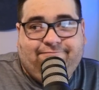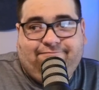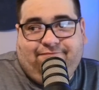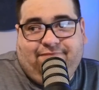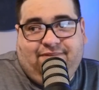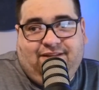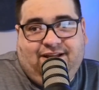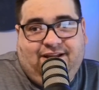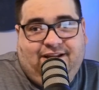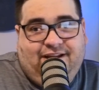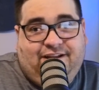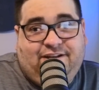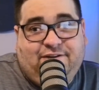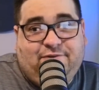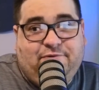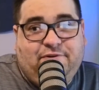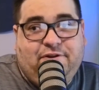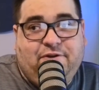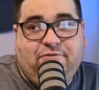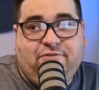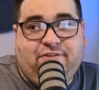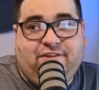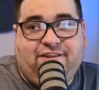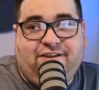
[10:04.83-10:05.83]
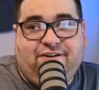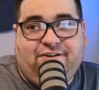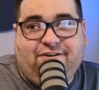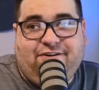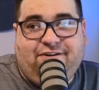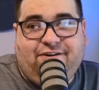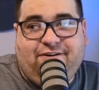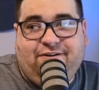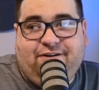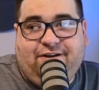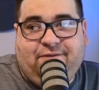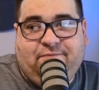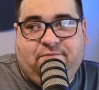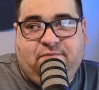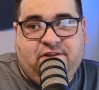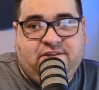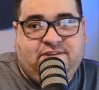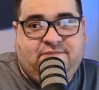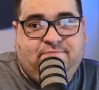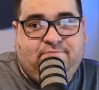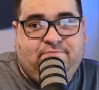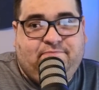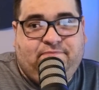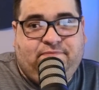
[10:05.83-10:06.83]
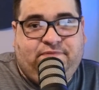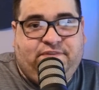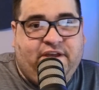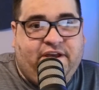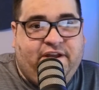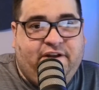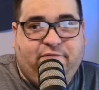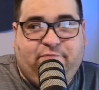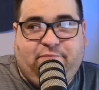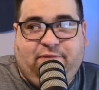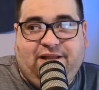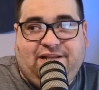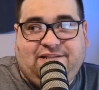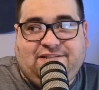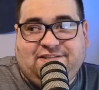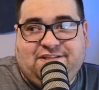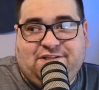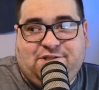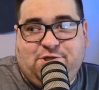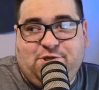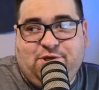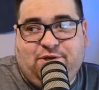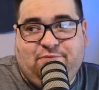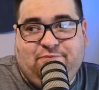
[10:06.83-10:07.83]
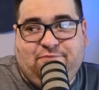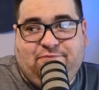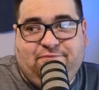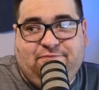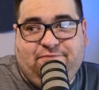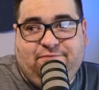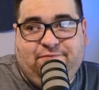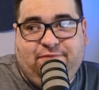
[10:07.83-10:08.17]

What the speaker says: I don't know that there are a ton of places that you can